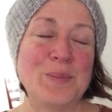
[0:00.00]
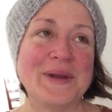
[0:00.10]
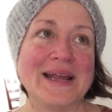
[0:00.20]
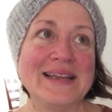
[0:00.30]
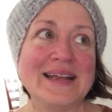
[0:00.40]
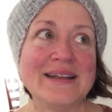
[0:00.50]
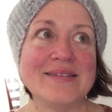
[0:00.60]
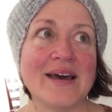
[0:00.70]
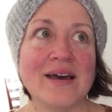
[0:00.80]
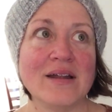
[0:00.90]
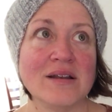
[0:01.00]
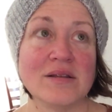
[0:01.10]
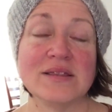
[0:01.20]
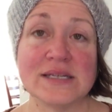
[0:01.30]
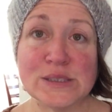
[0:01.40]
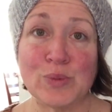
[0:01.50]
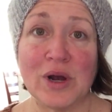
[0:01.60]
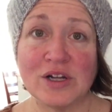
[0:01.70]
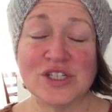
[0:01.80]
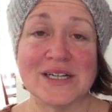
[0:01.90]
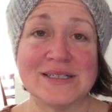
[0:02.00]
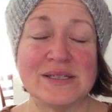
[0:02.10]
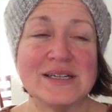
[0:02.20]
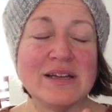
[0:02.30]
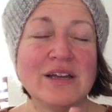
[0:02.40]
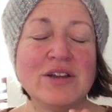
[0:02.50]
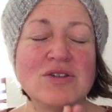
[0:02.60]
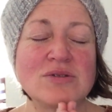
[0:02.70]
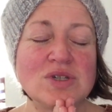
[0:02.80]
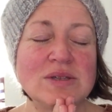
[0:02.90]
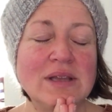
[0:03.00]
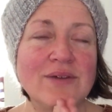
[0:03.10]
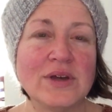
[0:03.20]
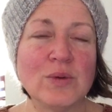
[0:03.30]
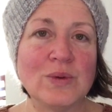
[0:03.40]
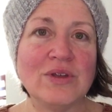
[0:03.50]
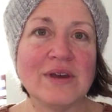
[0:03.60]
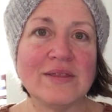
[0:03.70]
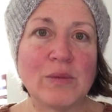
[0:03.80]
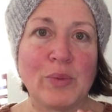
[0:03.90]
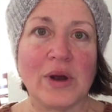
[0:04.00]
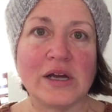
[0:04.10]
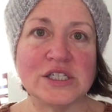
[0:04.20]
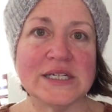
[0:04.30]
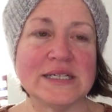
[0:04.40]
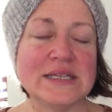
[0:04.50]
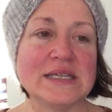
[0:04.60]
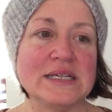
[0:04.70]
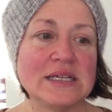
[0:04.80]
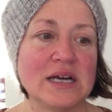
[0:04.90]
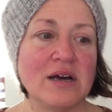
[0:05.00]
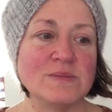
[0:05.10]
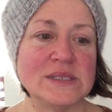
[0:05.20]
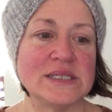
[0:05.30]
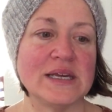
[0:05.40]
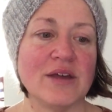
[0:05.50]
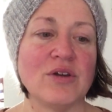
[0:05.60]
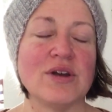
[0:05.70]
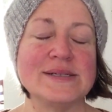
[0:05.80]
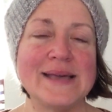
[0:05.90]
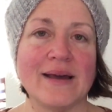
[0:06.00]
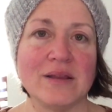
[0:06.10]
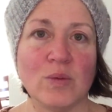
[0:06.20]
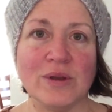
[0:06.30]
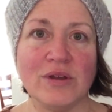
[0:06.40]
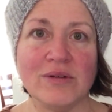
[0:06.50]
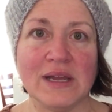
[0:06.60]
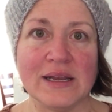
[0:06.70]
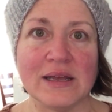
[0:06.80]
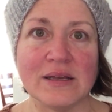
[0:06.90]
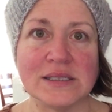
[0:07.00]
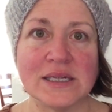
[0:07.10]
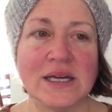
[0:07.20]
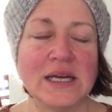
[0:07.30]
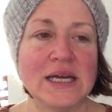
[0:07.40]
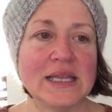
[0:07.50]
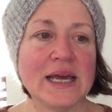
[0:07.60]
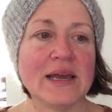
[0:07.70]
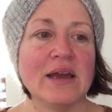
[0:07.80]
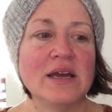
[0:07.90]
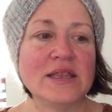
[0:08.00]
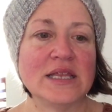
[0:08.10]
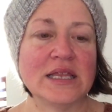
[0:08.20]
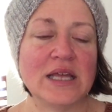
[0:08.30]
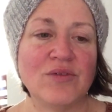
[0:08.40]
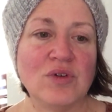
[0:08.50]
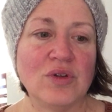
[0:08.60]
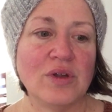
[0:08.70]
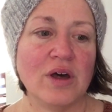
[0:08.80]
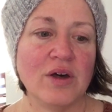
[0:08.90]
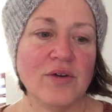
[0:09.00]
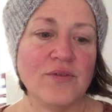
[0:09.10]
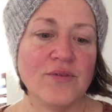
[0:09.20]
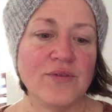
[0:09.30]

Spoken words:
But I needed that. This project, don't you love it when you get the project that comes together exactly when you need it? Like the level of